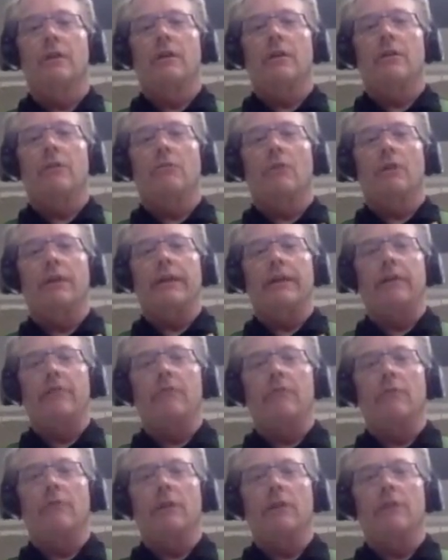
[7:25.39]
You want to get
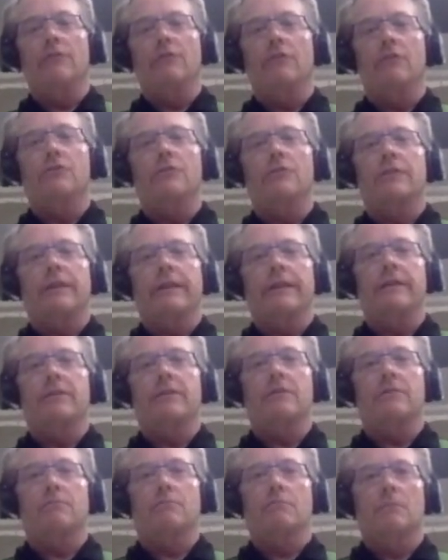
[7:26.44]
rid of those tight
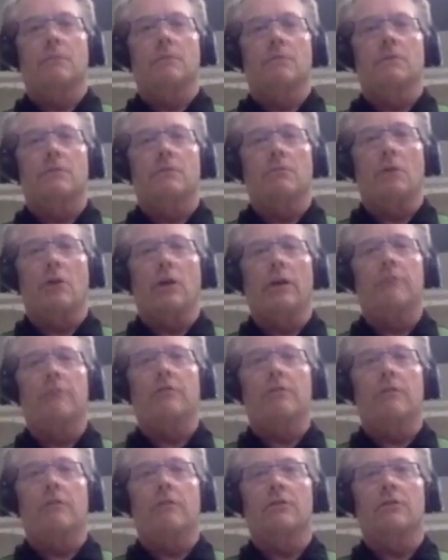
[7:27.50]
spots that are